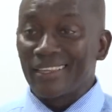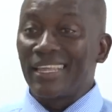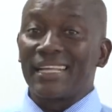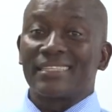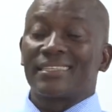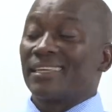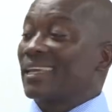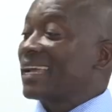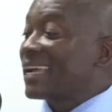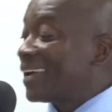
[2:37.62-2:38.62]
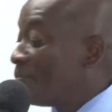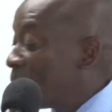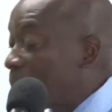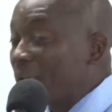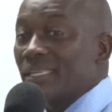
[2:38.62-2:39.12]
that can
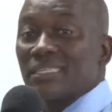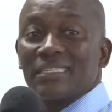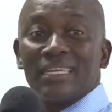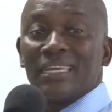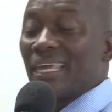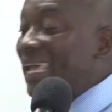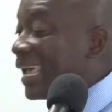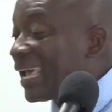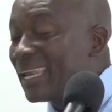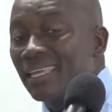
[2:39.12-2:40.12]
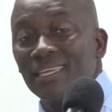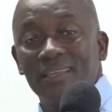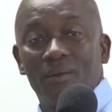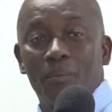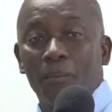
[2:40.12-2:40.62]
be placed in
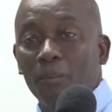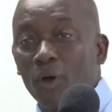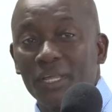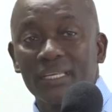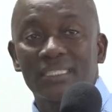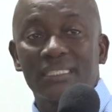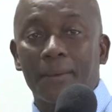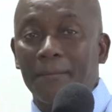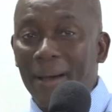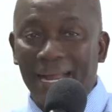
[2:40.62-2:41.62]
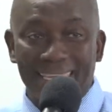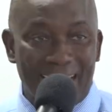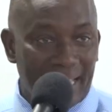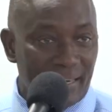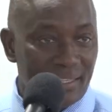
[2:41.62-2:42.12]
anybody's
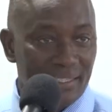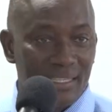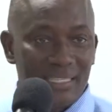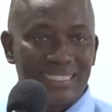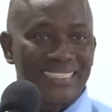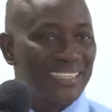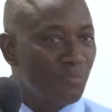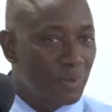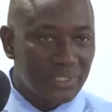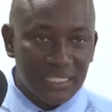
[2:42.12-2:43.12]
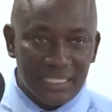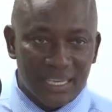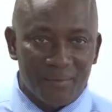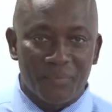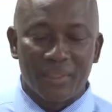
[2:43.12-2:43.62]
backyard. It's a simple
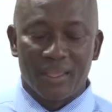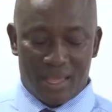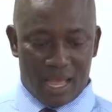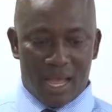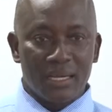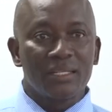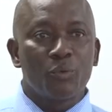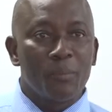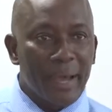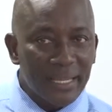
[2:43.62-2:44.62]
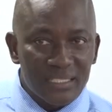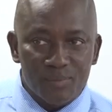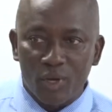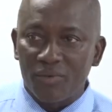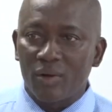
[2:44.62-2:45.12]
system. And it reminds
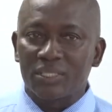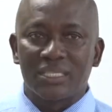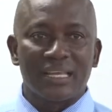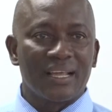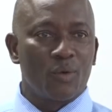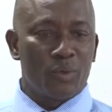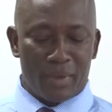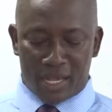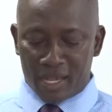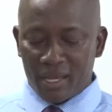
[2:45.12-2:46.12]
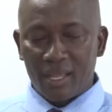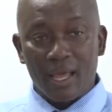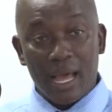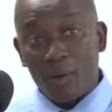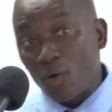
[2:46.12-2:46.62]
me of our single women,
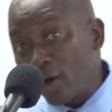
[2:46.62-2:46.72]
our